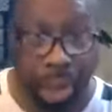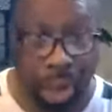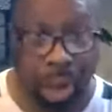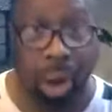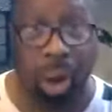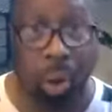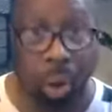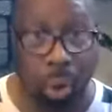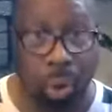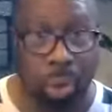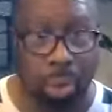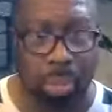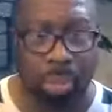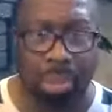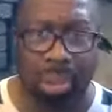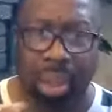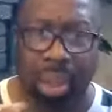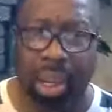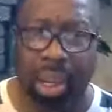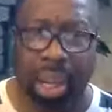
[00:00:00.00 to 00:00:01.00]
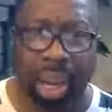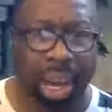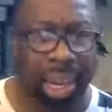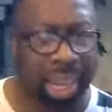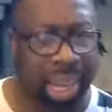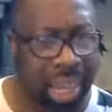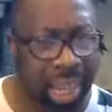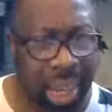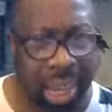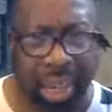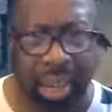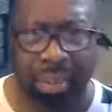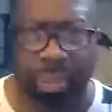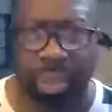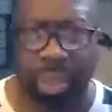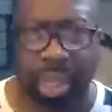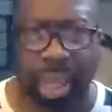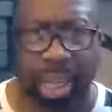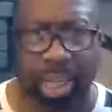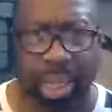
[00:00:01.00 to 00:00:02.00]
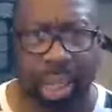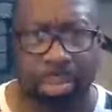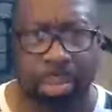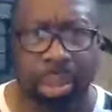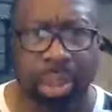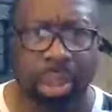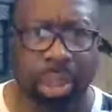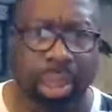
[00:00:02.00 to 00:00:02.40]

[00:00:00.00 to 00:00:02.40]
know, I cannot emphasize that more.